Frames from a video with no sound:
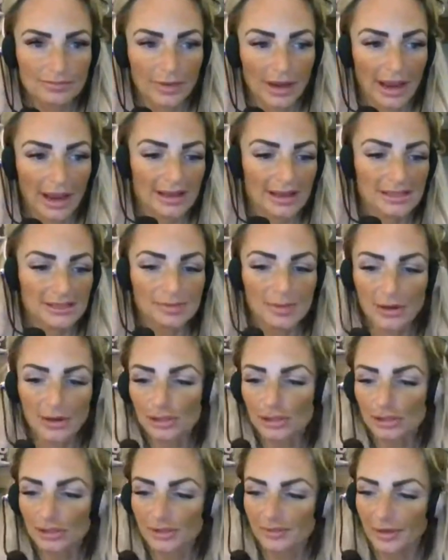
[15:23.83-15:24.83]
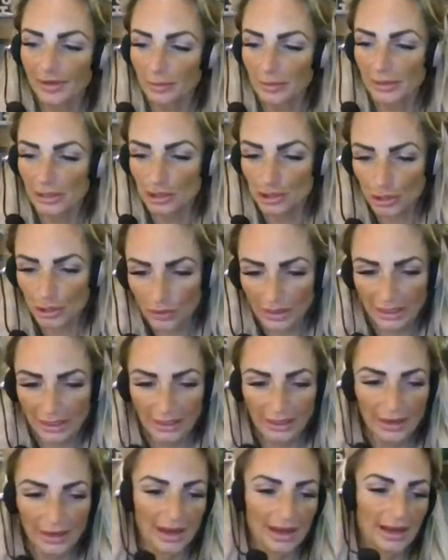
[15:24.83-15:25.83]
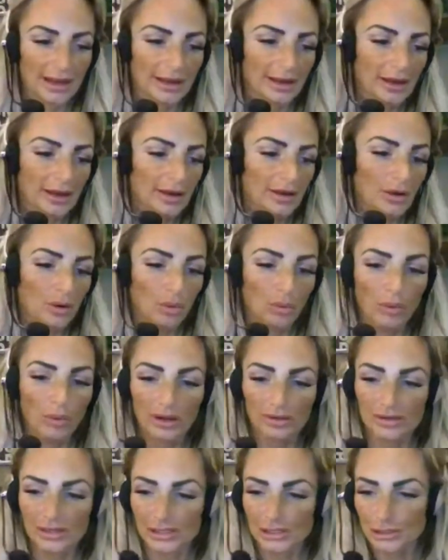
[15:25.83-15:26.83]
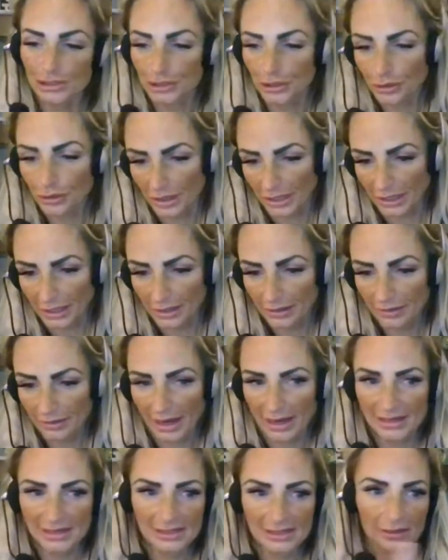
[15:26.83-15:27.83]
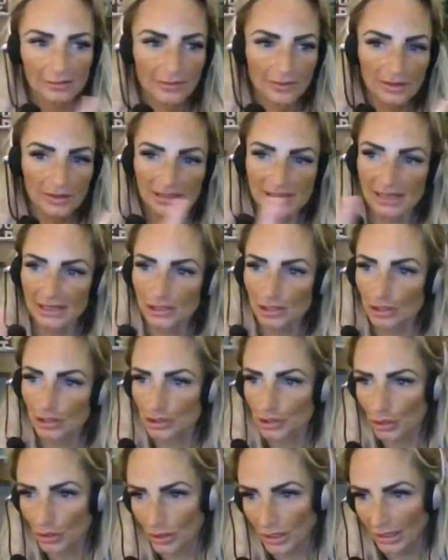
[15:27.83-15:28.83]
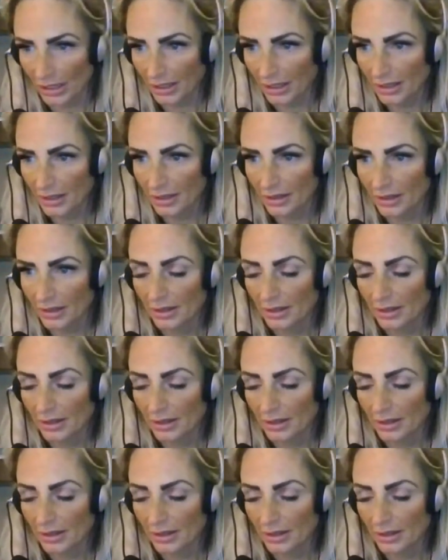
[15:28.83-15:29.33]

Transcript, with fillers: a spiritual development journey, a wellness journey, a self-realization journey,